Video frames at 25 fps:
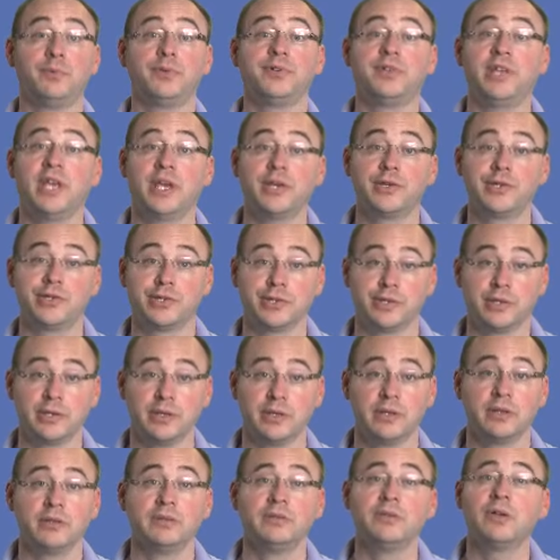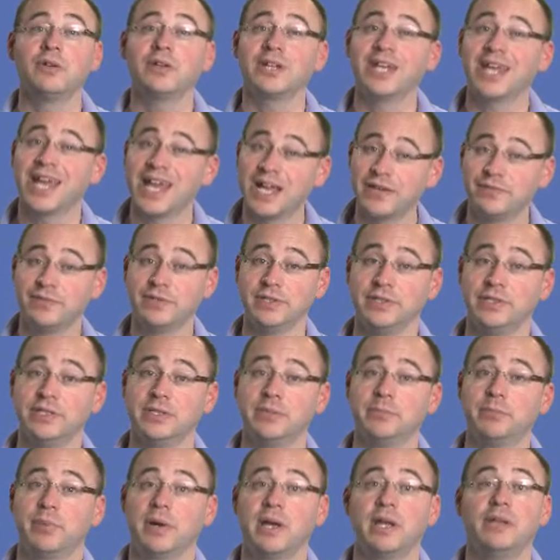of protection not
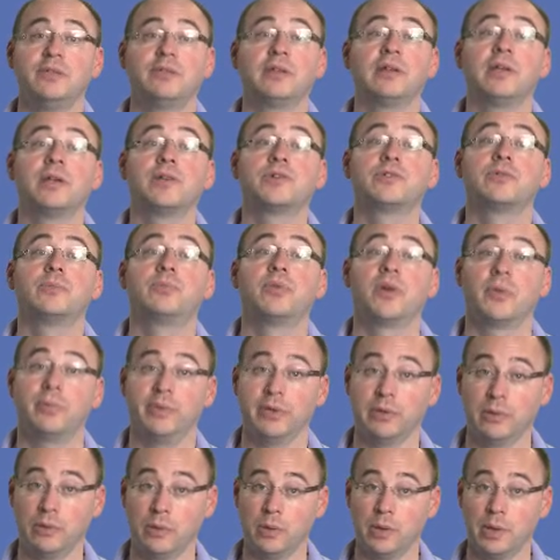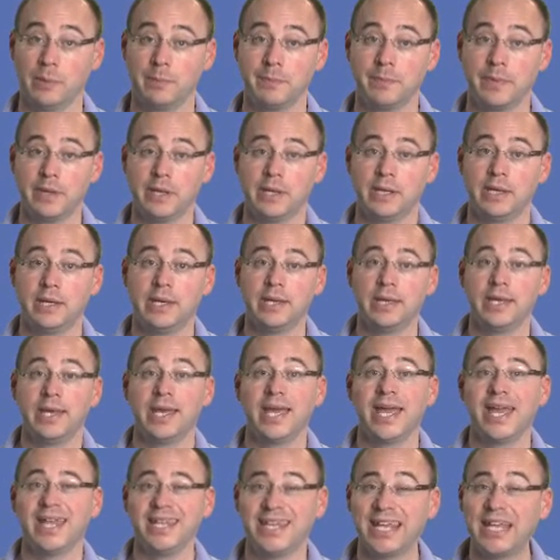covered by intellectual property law,
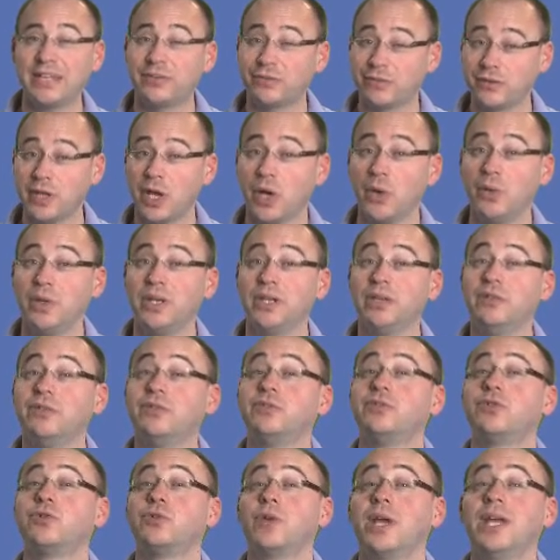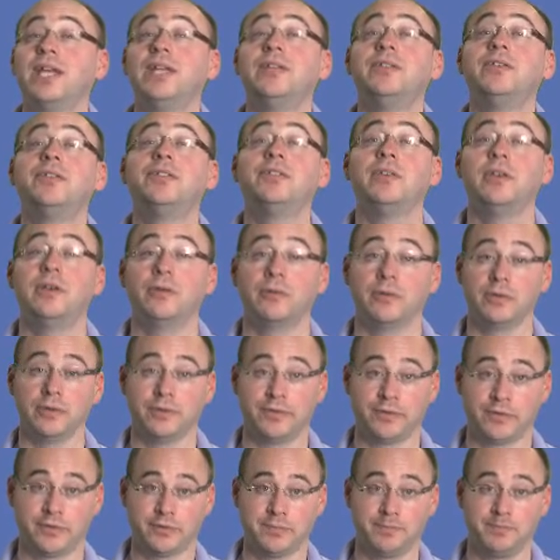and that's known as trade
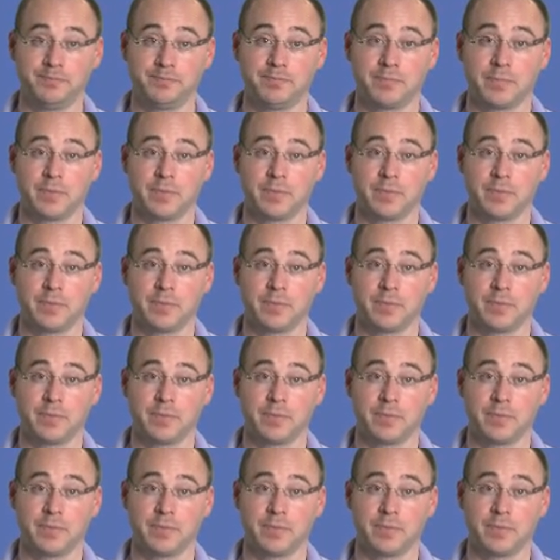secrets.